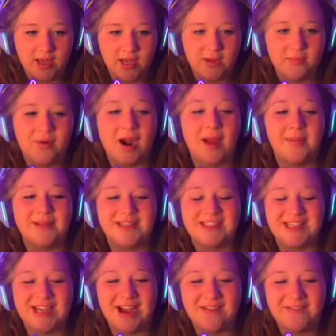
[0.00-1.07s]
Probably she
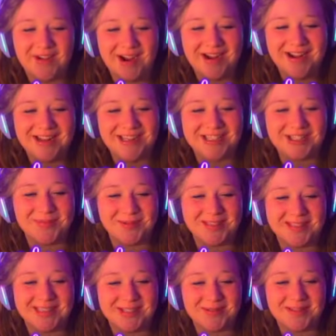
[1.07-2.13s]
got fired because she
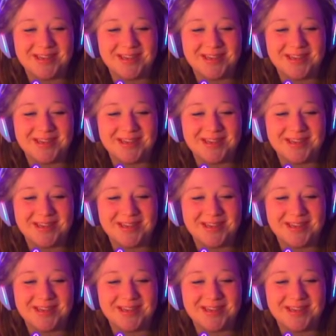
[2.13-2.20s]
wasn't doing